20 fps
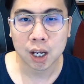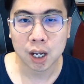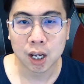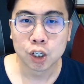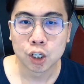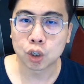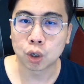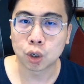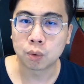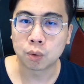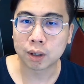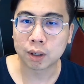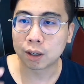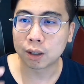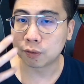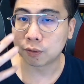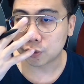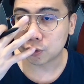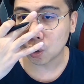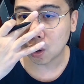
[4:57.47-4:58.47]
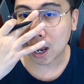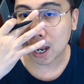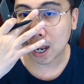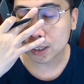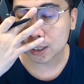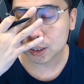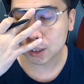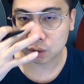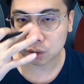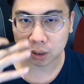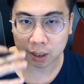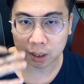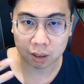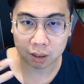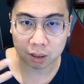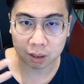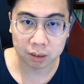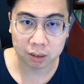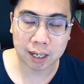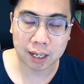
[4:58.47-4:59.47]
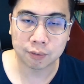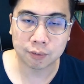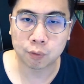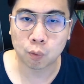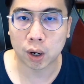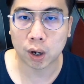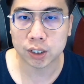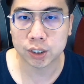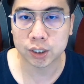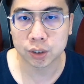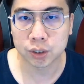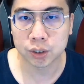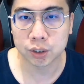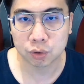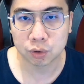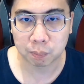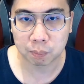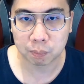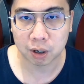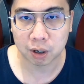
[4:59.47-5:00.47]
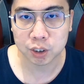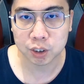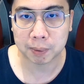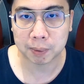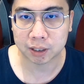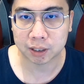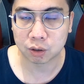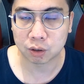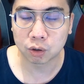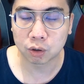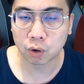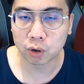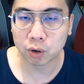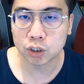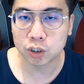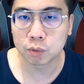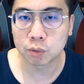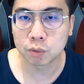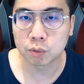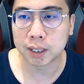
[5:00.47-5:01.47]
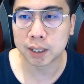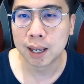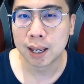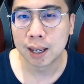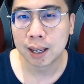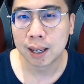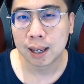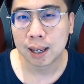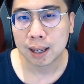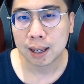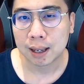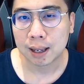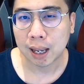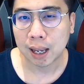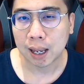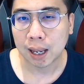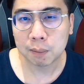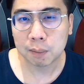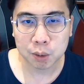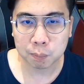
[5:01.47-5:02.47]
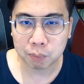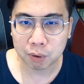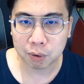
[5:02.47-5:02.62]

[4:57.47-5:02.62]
So if you ask this kind of question to your prospect, you're going to be, hey, Mr.